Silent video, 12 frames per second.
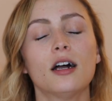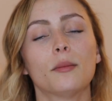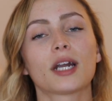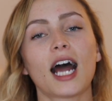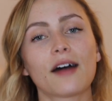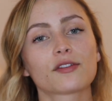
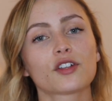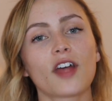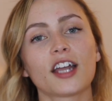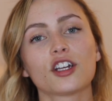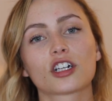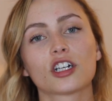But after
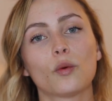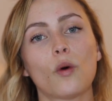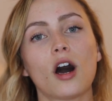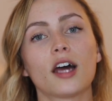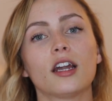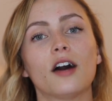that, you're gonna
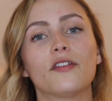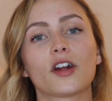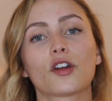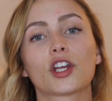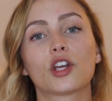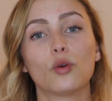want a
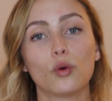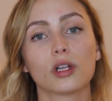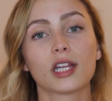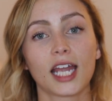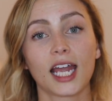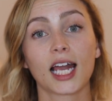very
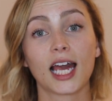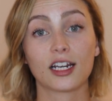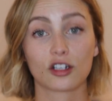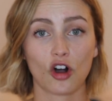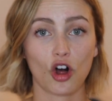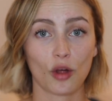cooling
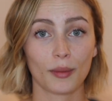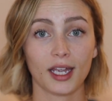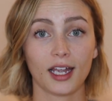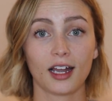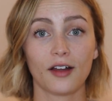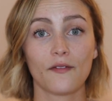and
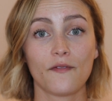calming